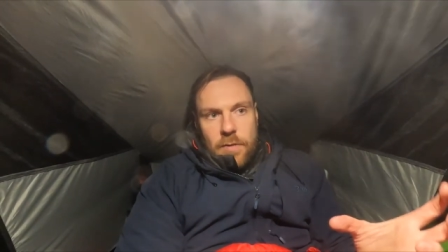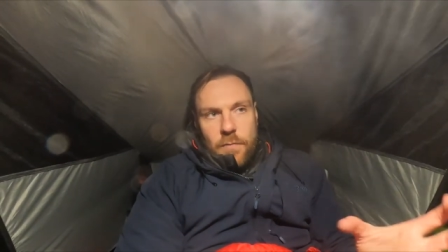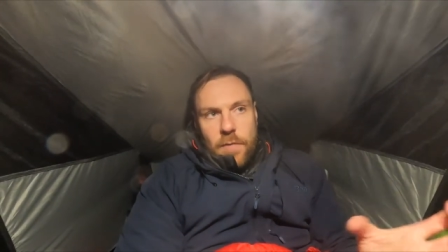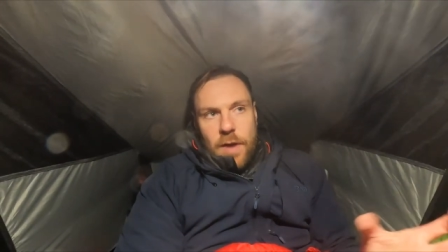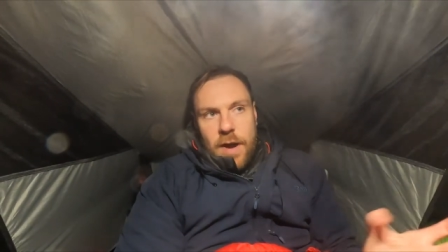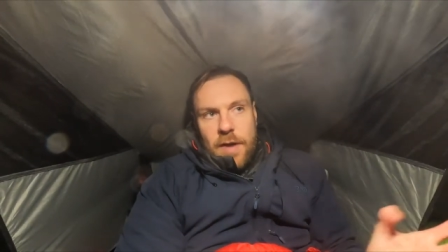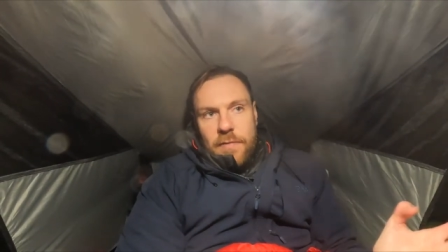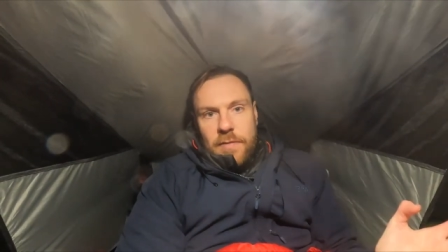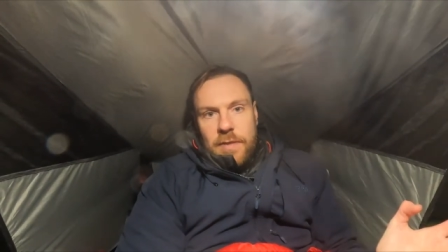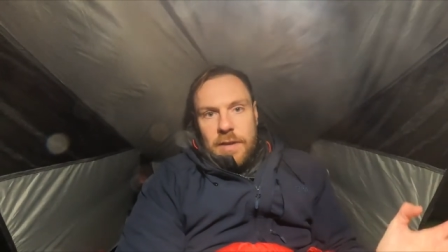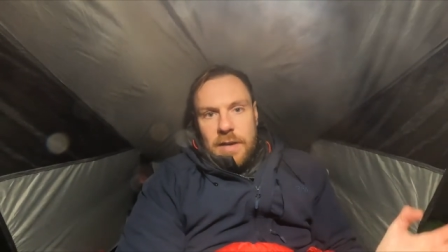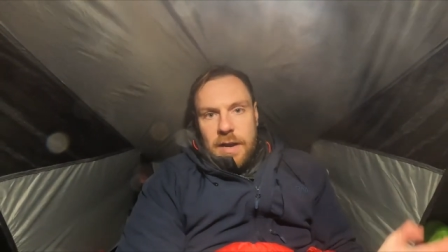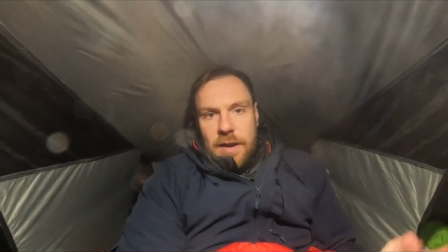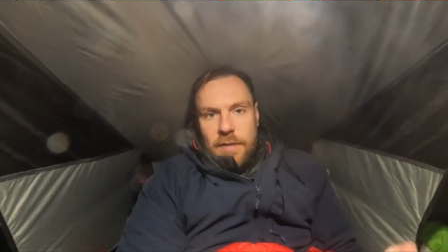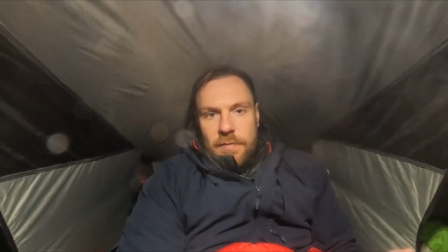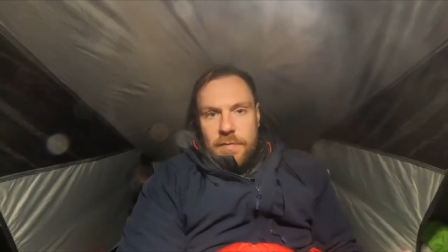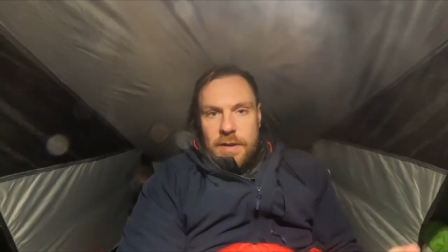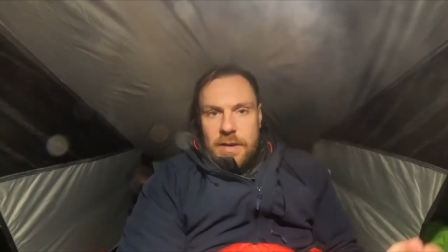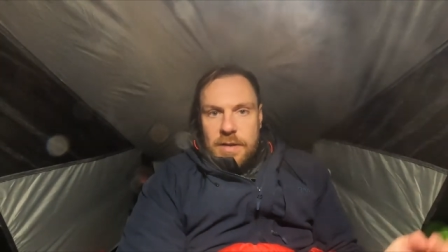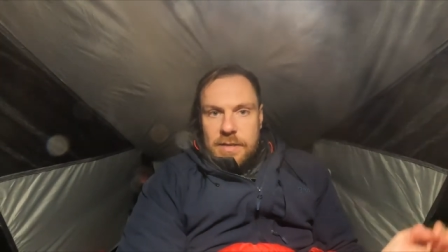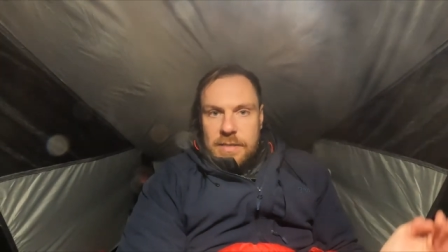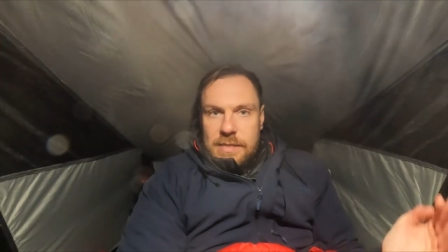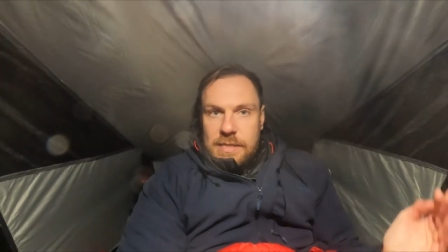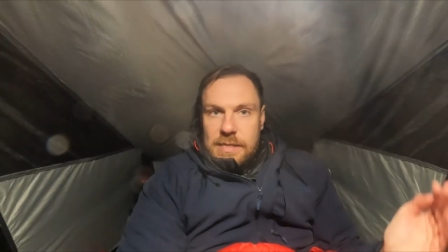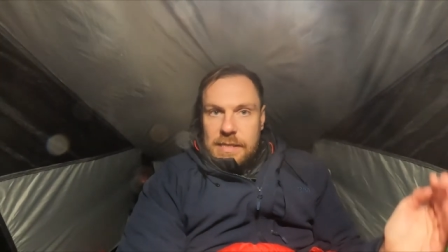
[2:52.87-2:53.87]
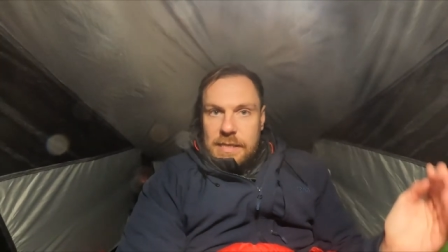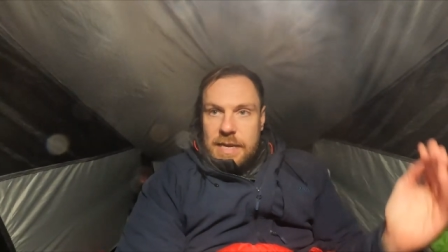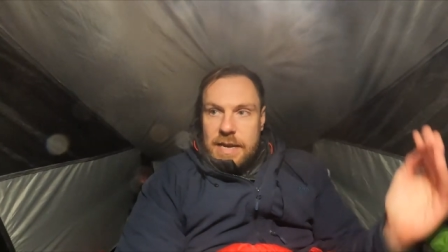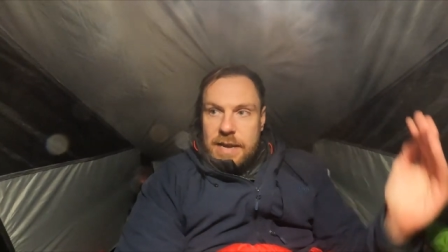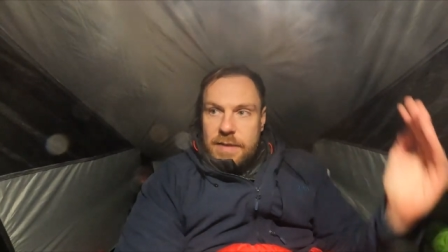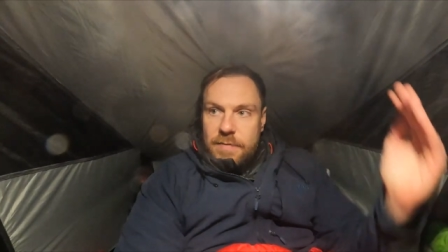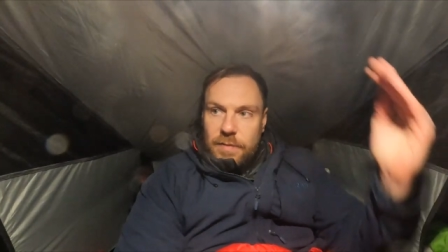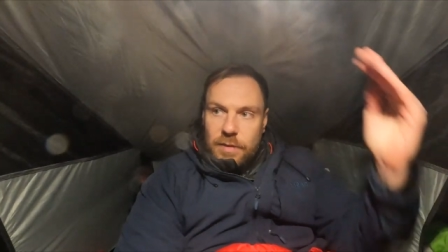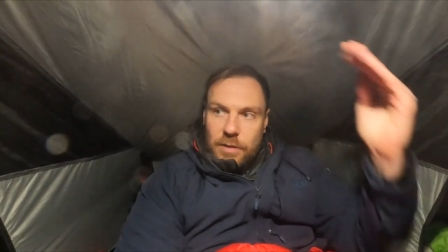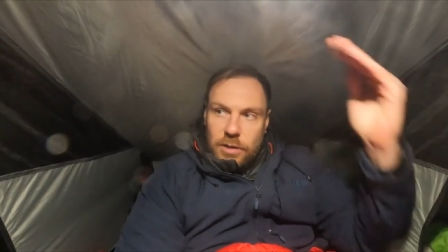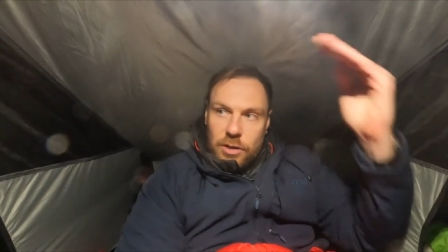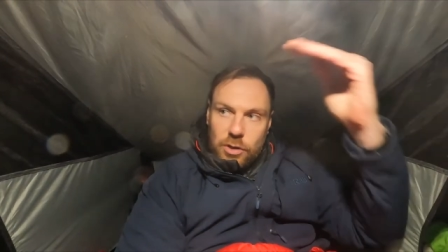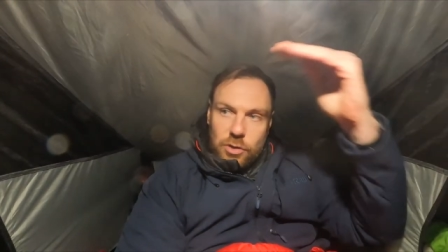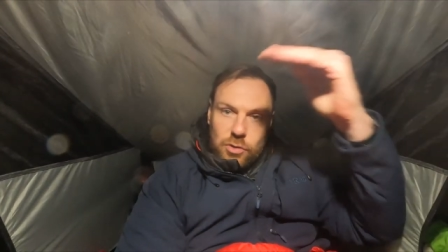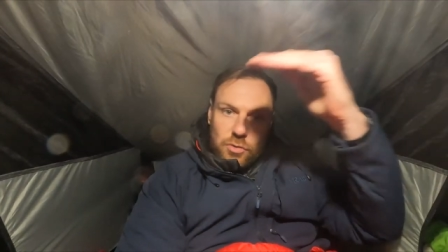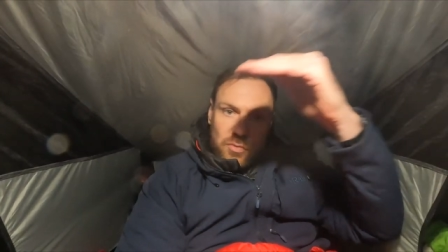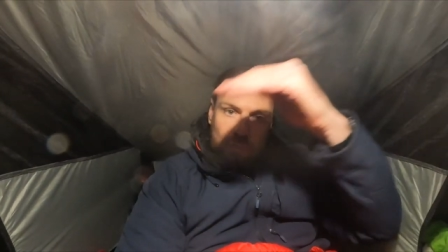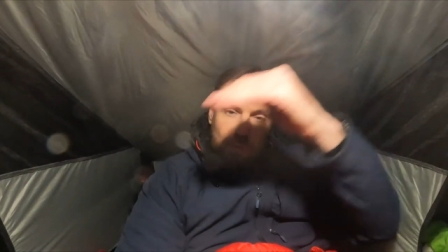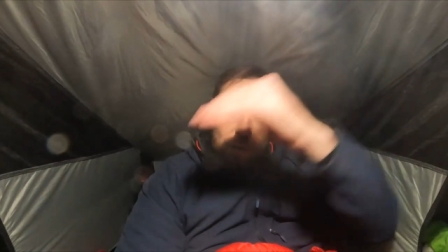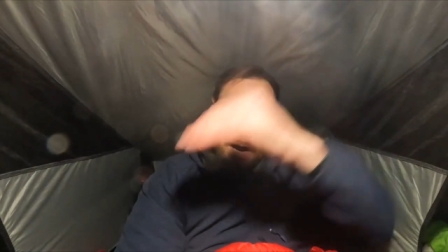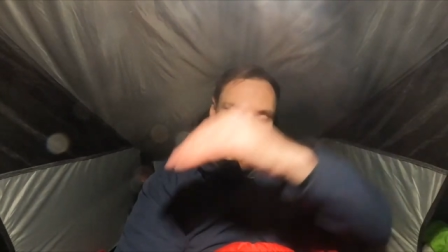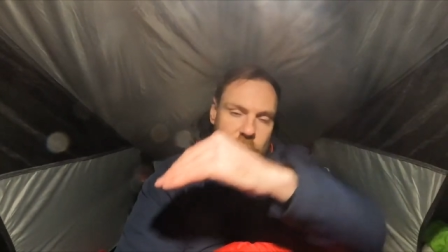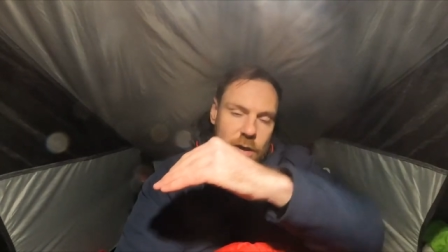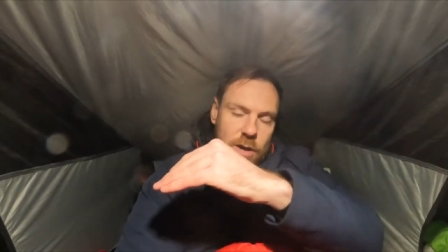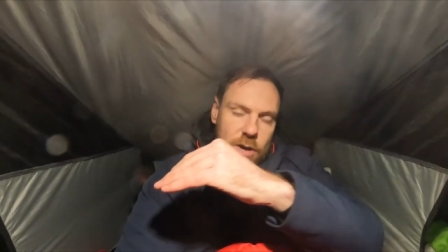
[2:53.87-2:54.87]
rather than having a sleeve that goes
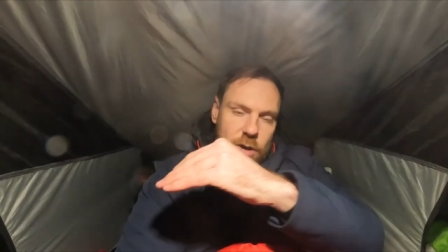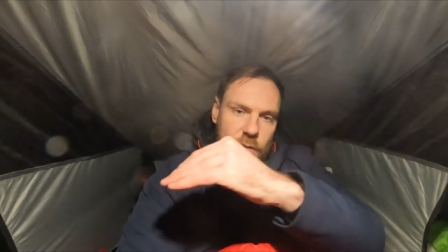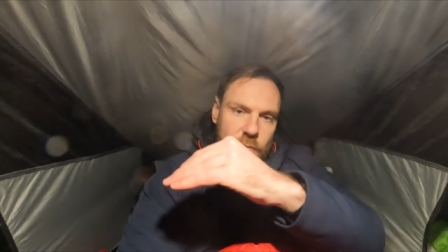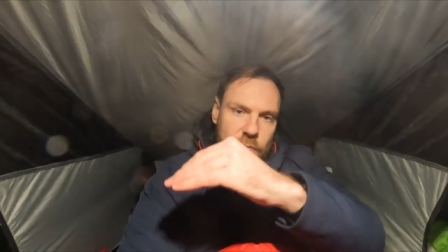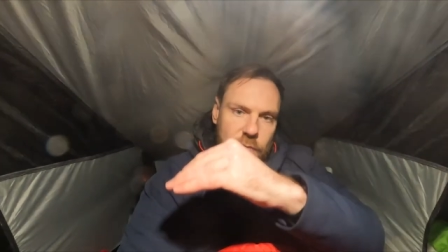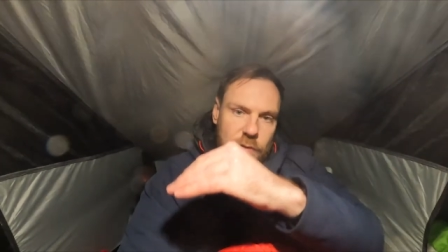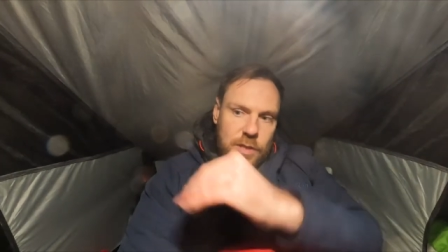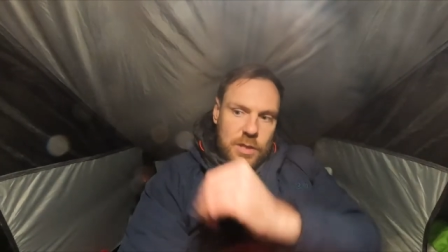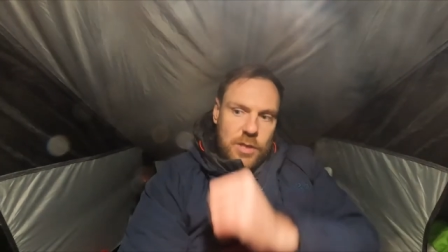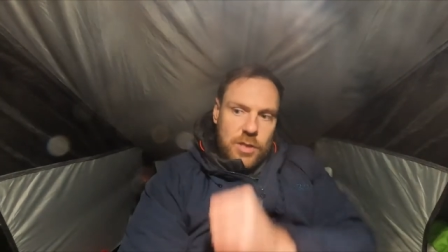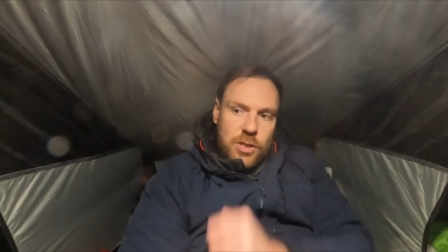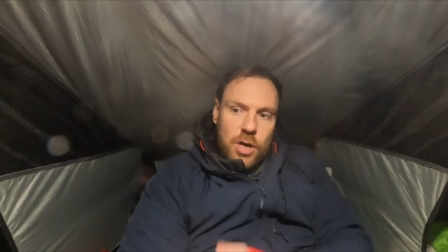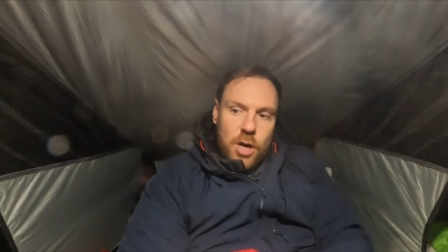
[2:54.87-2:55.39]
right over the